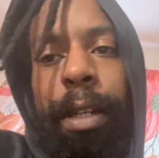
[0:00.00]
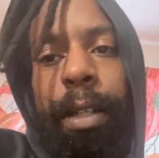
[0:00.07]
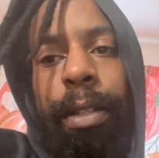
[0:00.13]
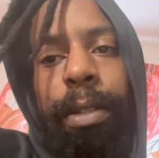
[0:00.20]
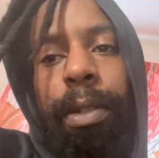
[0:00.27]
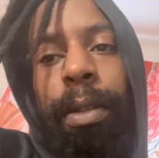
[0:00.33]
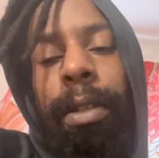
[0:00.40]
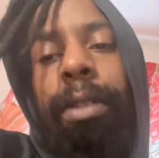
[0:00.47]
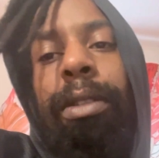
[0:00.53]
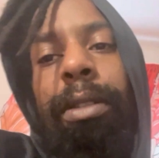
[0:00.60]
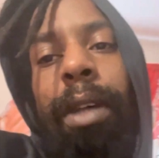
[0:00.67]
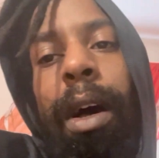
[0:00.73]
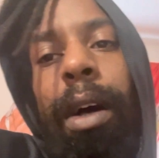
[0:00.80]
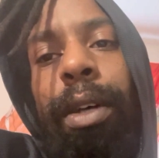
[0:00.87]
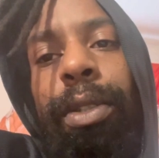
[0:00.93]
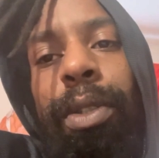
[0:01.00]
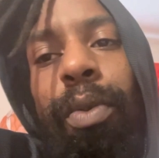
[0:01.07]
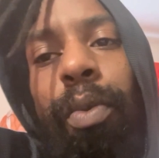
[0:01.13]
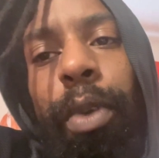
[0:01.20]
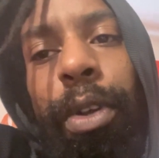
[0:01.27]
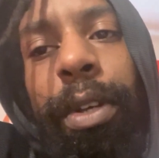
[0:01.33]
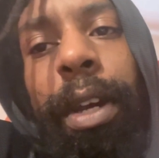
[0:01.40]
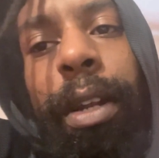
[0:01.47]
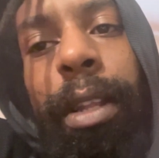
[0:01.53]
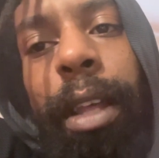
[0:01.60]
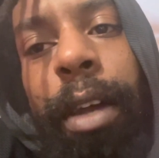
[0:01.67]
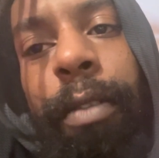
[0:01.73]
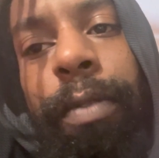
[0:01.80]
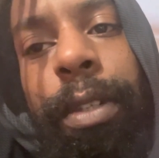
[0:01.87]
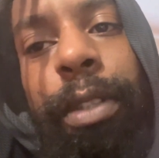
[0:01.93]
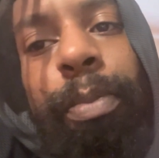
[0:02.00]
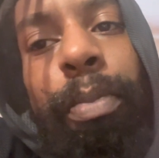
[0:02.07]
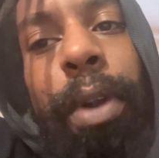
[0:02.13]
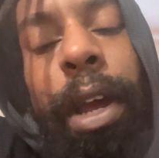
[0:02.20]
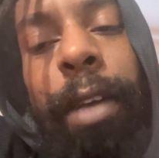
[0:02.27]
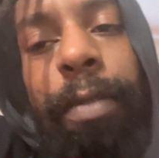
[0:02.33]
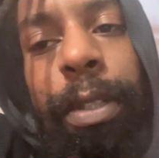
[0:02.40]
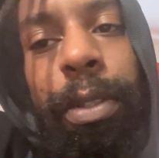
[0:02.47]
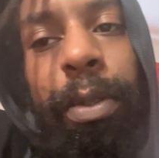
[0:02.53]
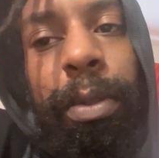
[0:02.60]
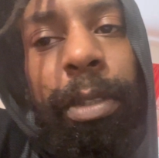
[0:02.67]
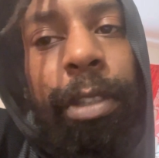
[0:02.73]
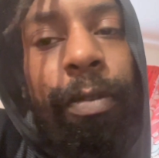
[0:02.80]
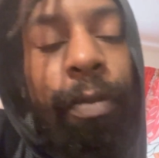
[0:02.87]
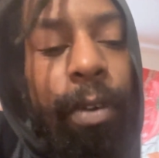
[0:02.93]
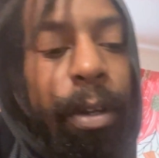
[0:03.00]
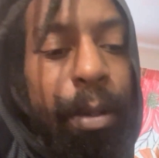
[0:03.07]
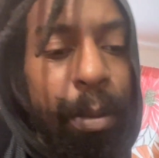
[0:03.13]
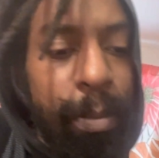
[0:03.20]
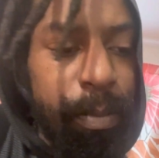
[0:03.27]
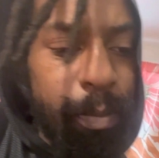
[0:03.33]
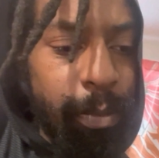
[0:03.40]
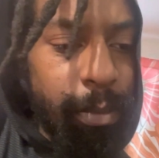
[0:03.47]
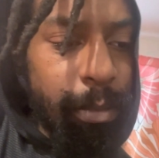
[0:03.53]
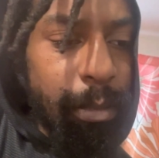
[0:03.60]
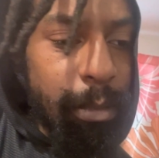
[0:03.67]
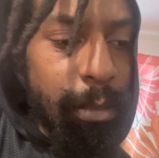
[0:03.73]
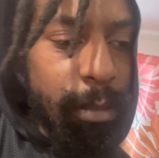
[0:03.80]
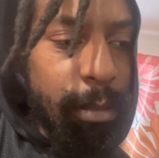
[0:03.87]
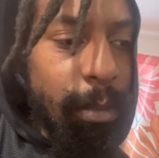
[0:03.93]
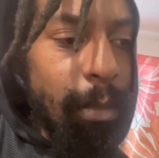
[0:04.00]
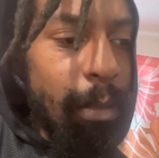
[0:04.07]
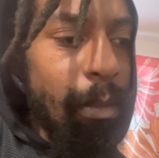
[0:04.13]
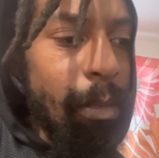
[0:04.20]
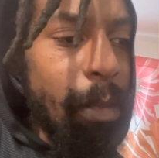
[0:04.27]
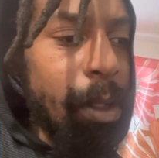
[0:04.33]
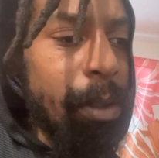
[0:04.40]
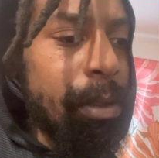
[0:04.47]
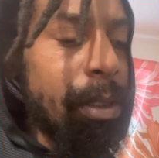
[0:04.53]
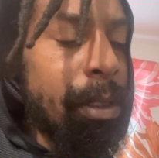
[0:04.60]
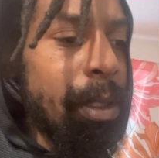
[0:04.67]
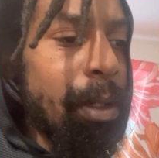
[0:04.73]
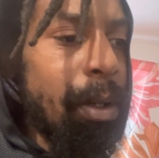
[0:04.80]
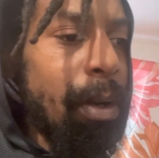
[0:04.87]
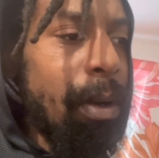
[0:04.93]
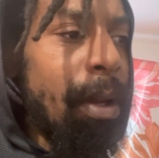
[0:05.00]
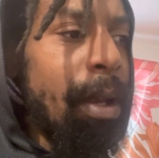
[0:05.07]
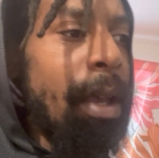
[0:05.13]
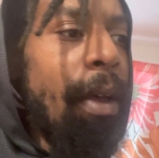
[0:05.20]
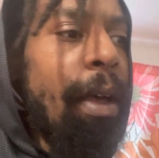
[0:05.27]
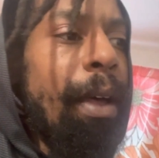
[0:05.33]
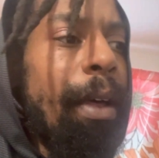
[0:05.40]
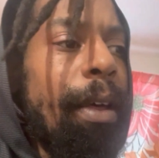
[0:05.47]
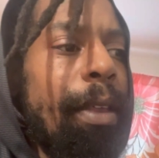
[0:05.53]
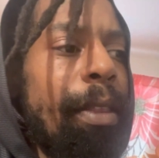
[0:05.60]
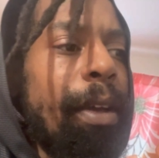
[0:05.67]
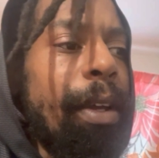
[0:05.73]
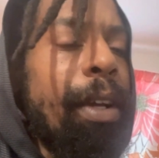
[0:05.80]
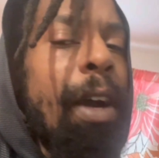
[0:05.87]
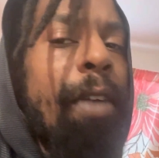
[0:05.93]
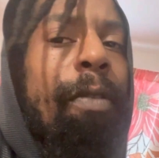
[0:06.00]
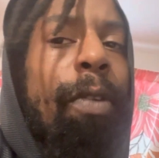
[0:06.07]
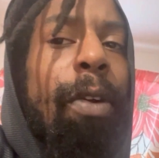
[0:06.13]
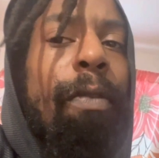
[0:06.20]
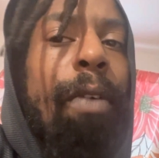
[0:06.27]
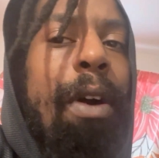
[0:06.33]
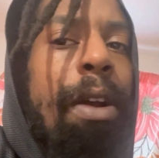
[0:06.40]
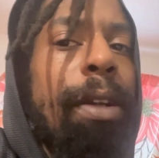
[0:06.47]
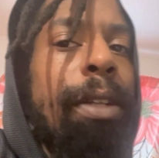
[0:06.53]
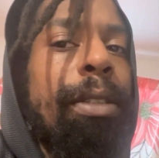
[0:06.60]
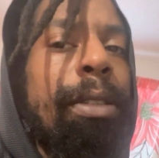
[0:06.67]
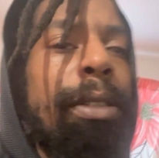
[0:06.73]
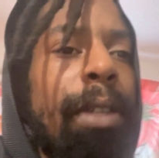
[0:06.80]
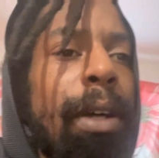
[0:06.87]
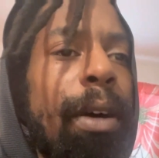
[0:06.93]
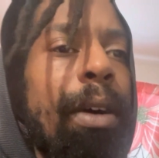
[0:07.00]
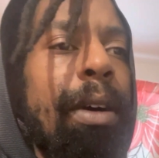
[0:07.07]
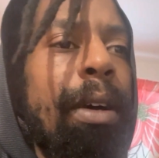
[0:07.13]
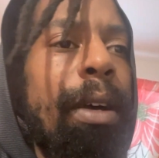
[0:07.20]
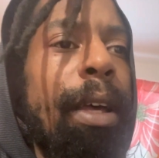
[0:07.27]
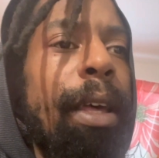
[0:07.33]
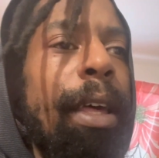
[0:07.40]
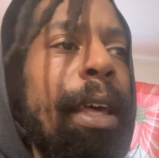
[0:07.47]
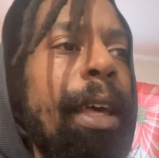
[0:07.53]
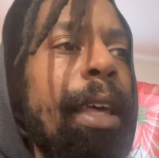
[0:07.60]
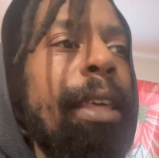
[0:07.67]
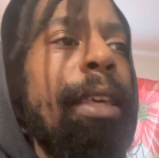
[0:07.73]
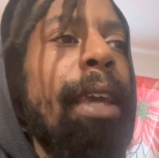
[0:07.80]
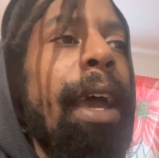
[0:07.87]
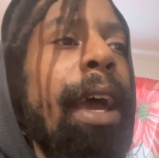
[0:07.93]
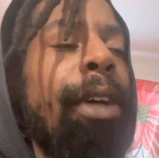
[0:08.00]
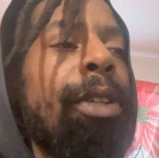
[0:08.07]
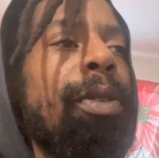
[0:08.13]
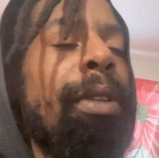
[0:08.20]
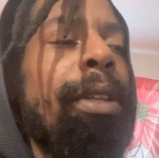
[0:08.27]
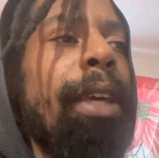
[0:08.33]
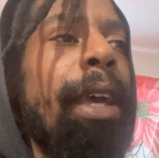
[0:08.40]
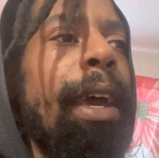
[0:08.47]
So this is also where you get a lot of these private schools from. So the governor of Arkansas, he actually